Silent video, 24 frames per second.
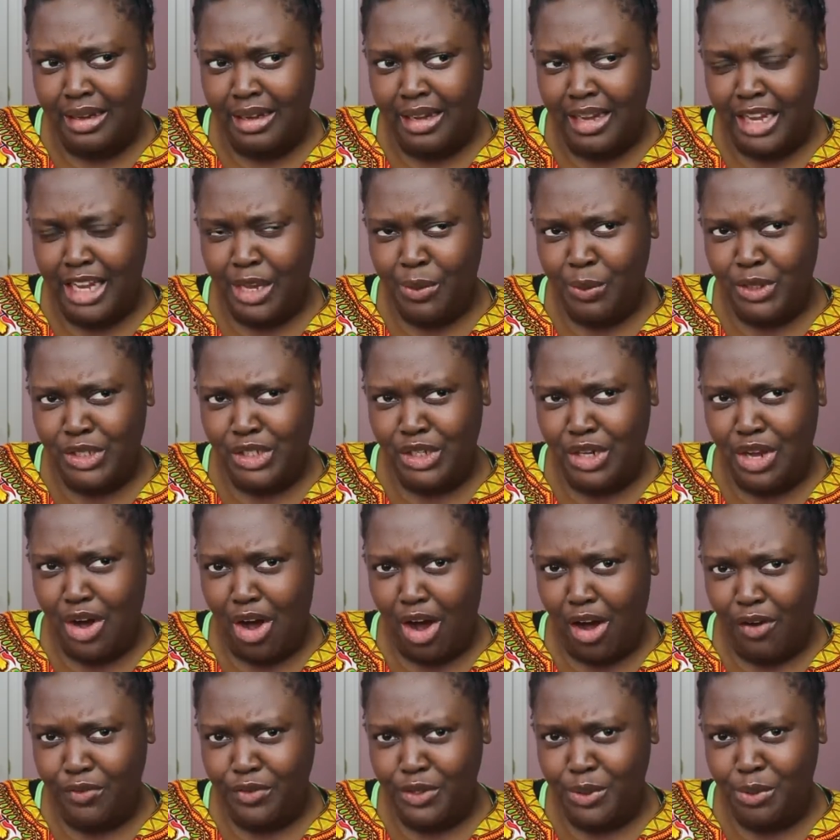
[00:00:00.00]
he was
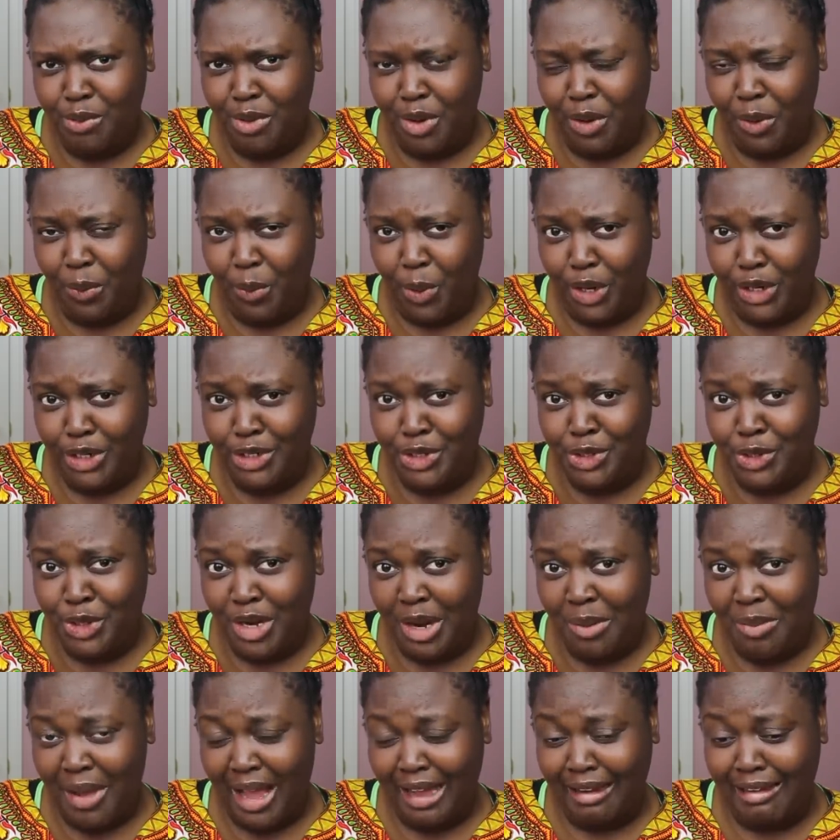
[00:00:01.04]
off to a work
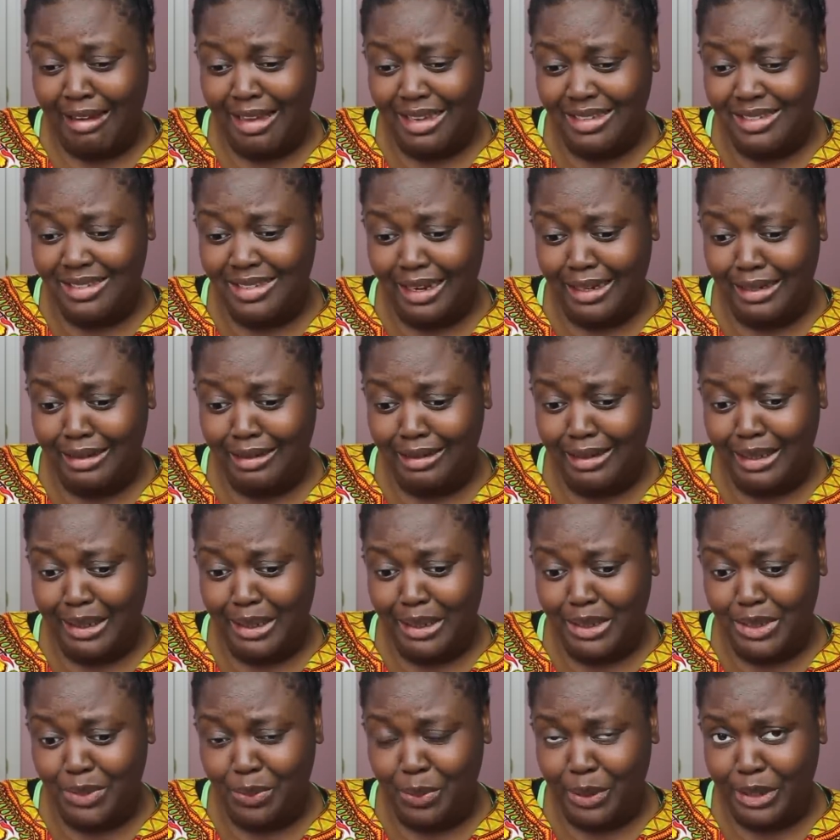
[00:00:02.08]
trip. I guess technically it
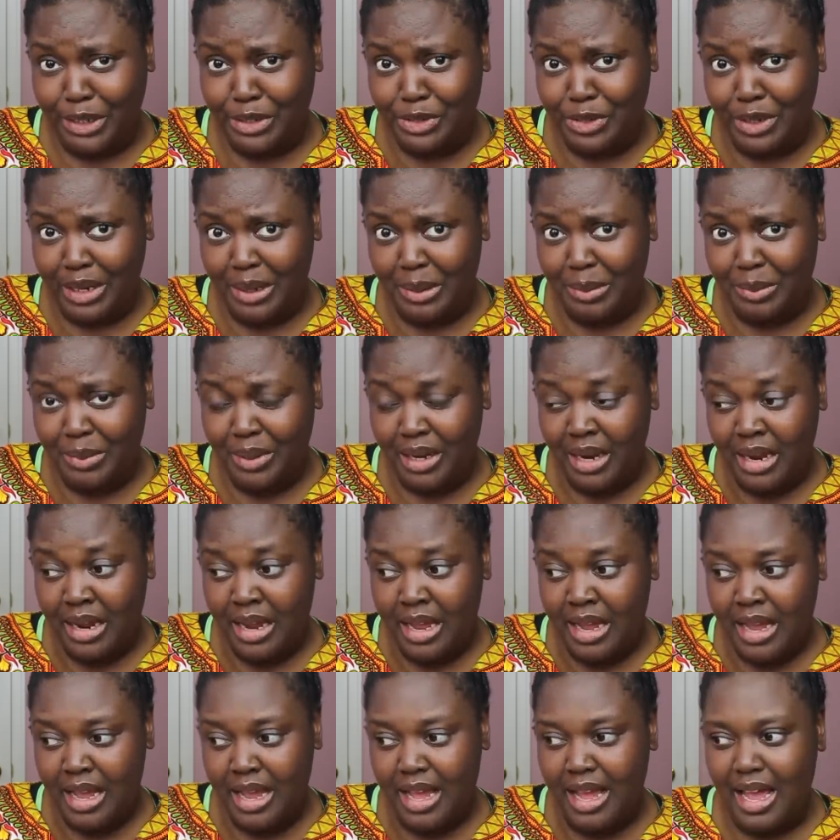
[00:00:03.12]
is a work trip.
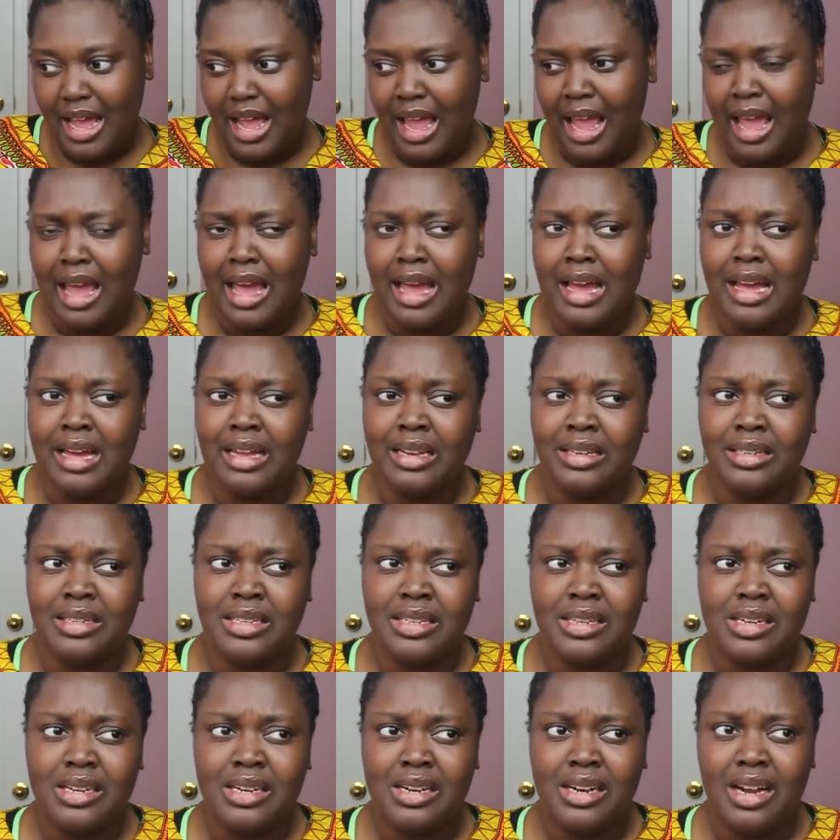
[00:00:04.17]

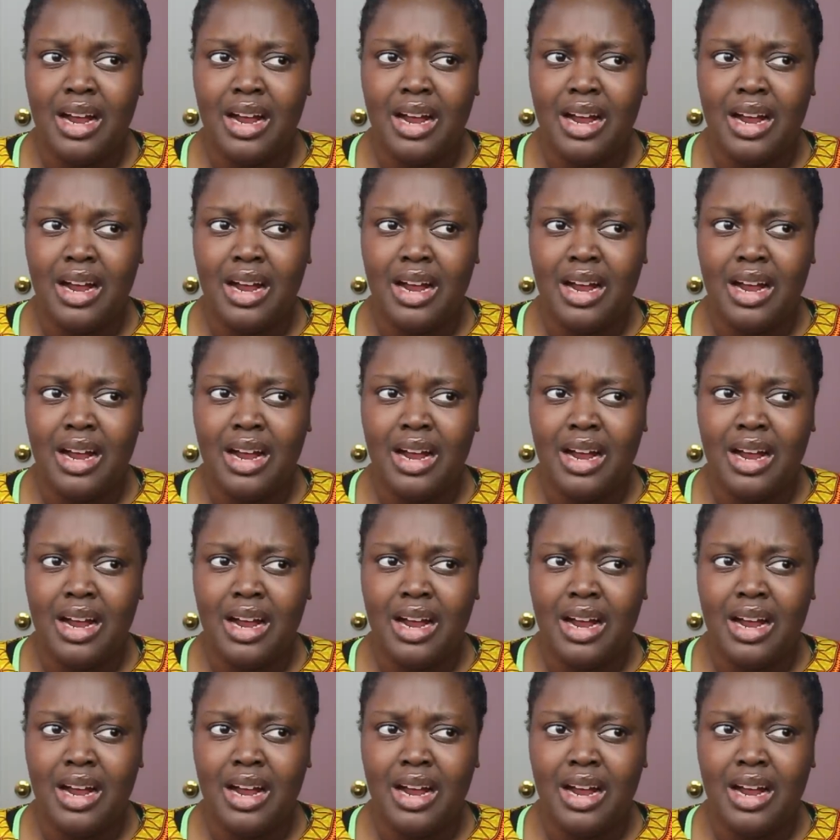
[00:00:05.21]
And